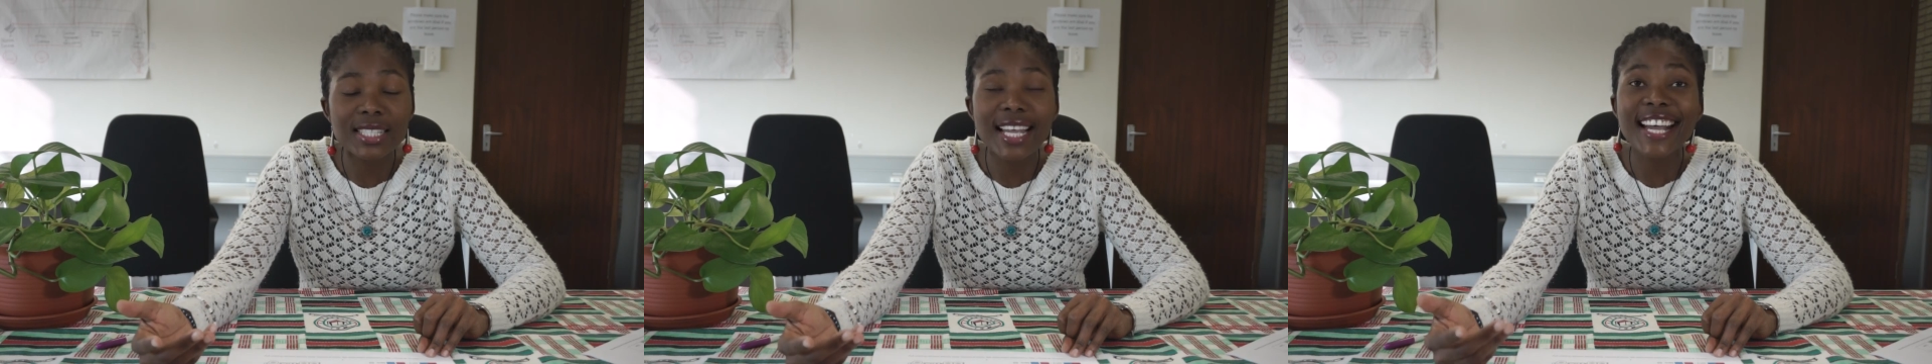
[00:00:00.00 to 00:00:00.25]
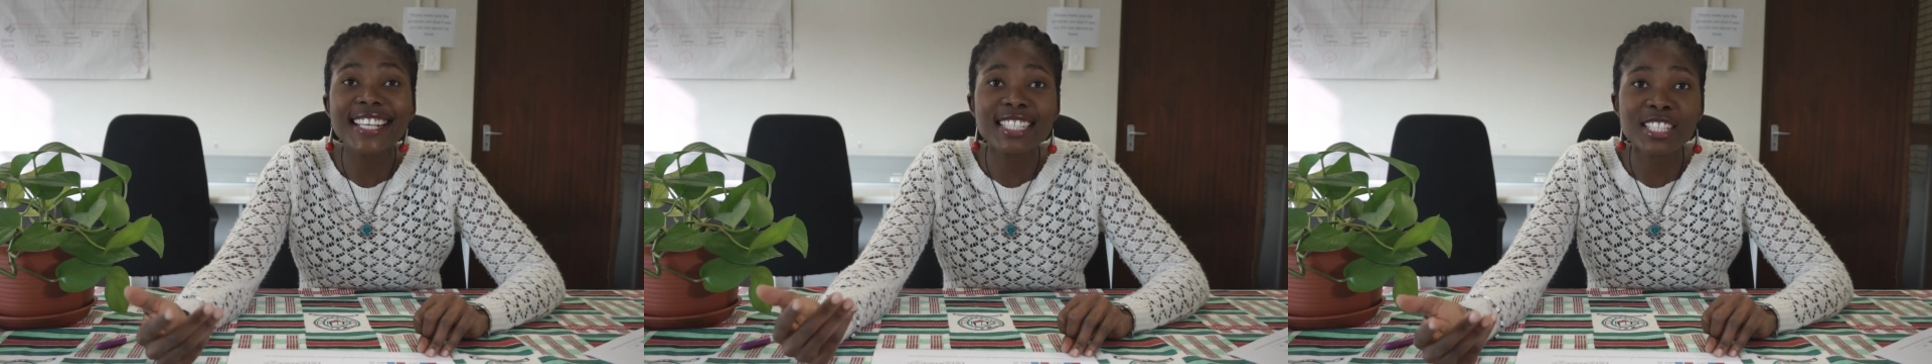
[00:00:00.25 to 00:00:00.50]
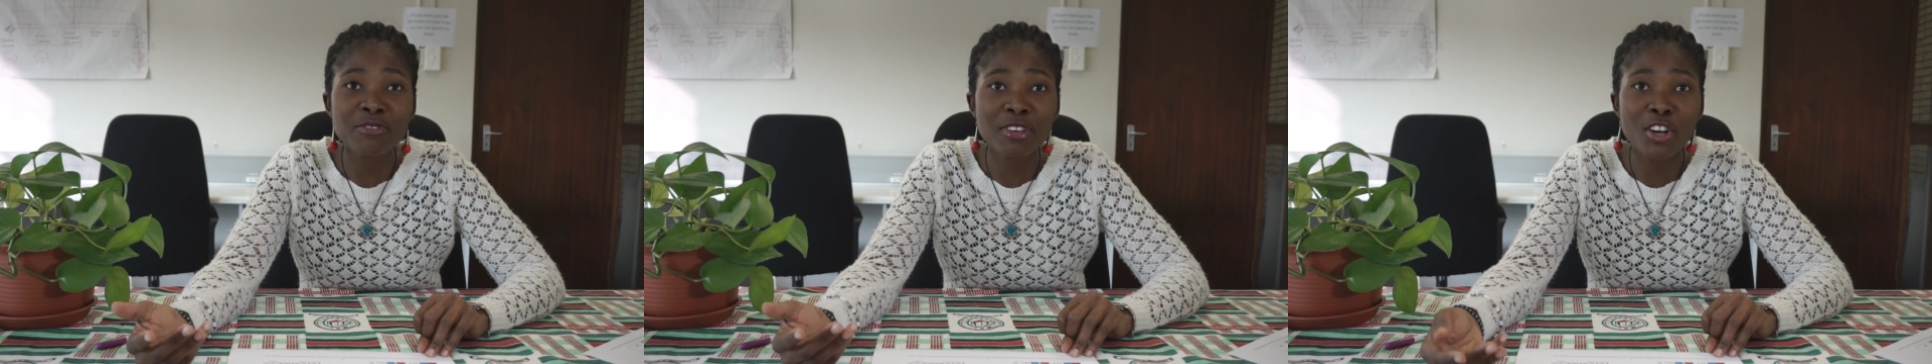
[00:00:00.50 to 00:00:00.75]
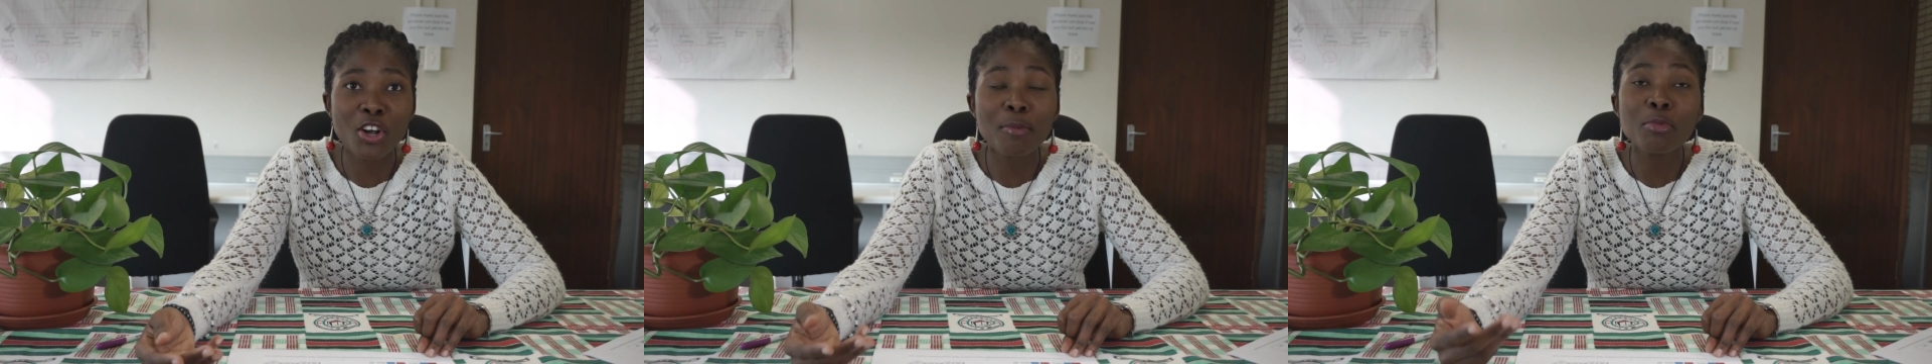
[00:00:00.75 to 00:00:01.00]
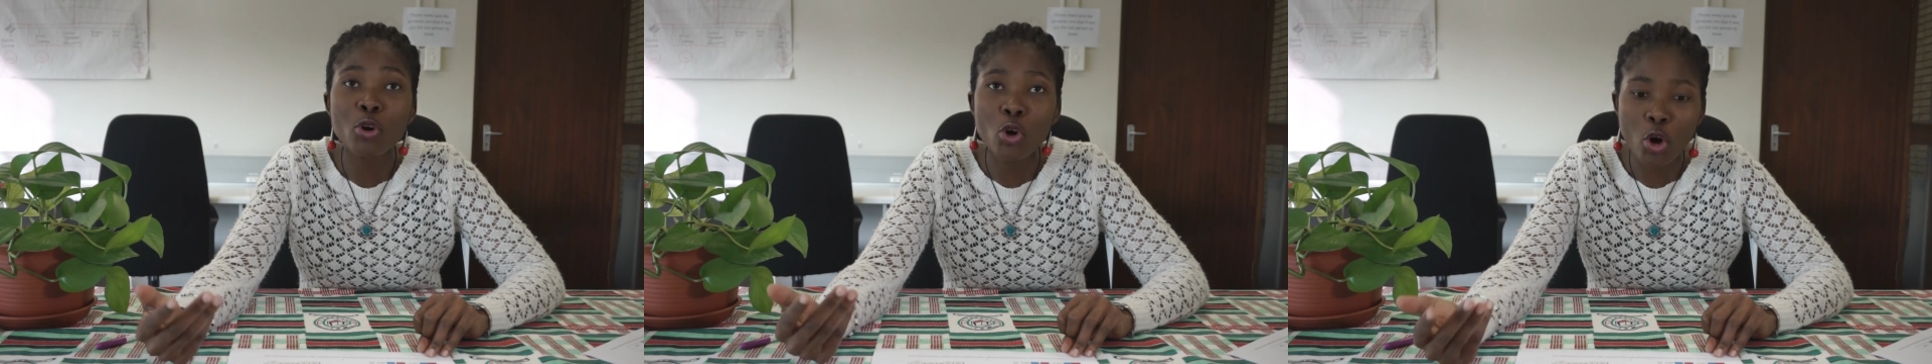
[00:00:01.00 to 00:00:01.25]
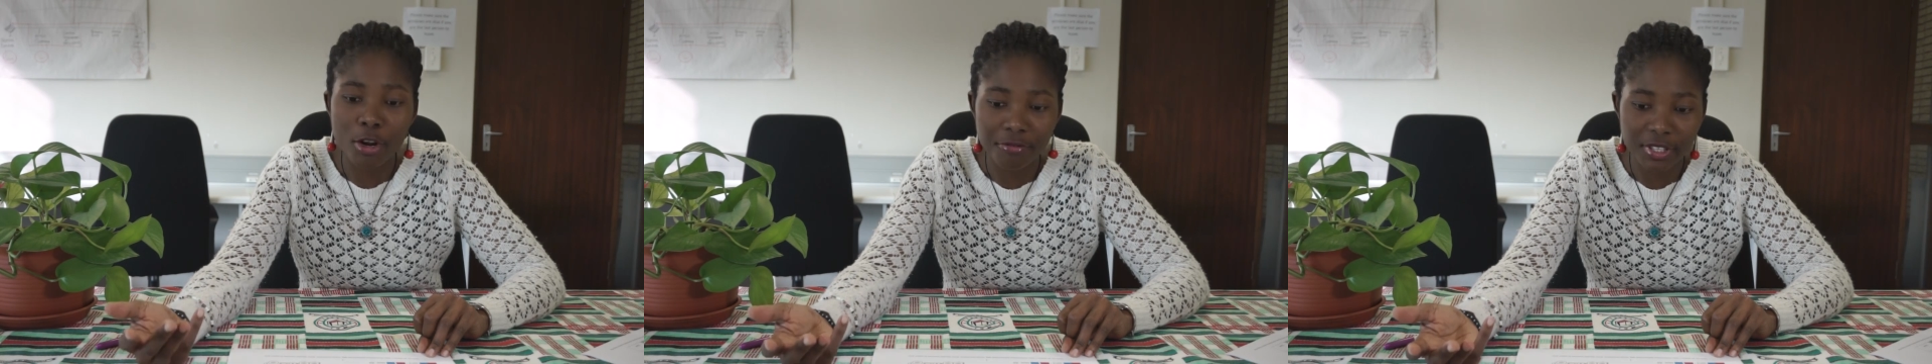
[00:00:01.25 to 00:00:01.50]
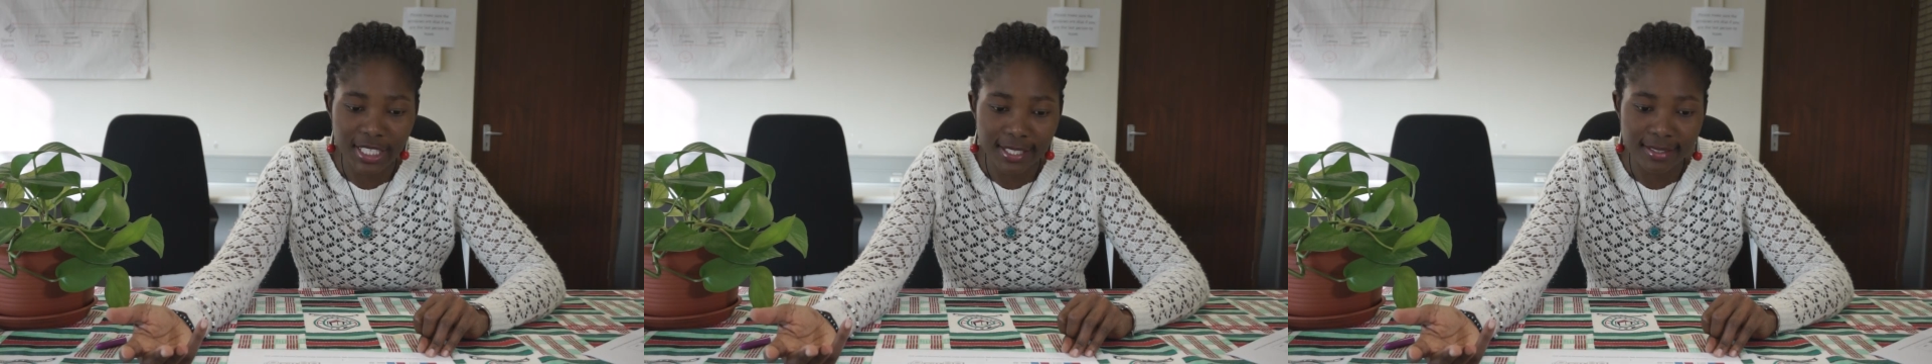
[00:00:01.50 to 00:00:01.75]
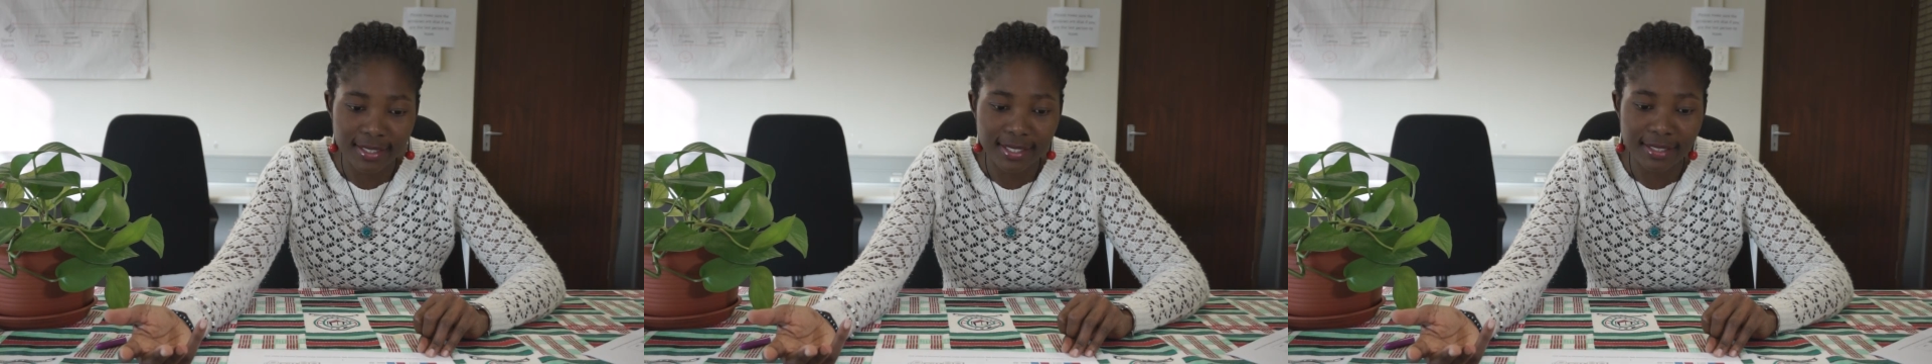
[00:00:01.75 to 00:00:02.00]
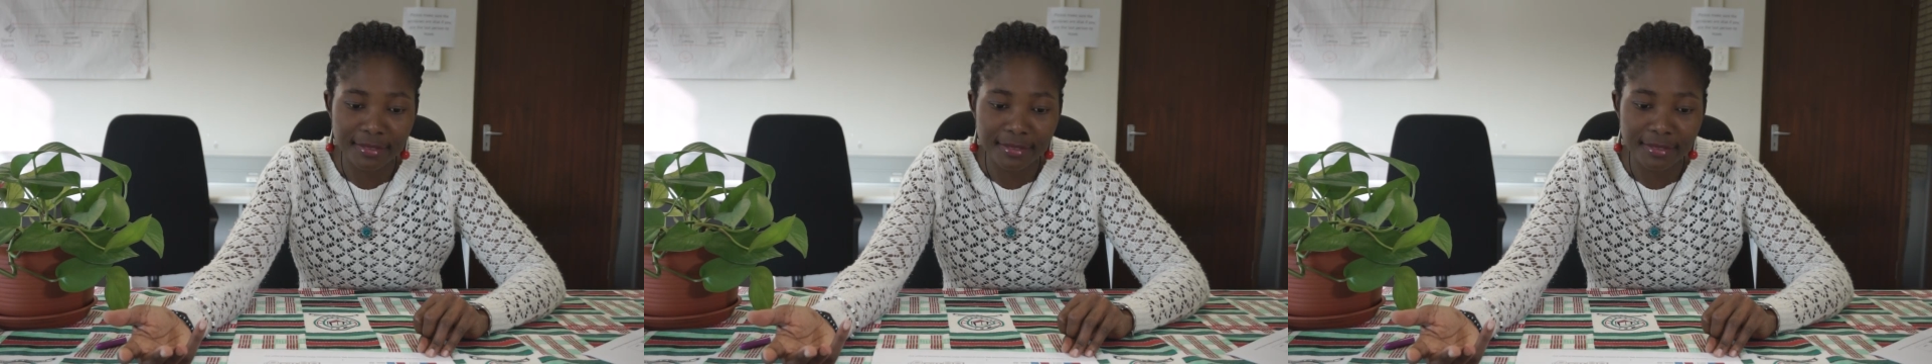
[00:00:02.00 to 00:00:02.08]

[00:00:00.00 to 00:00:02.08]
and develop confidence.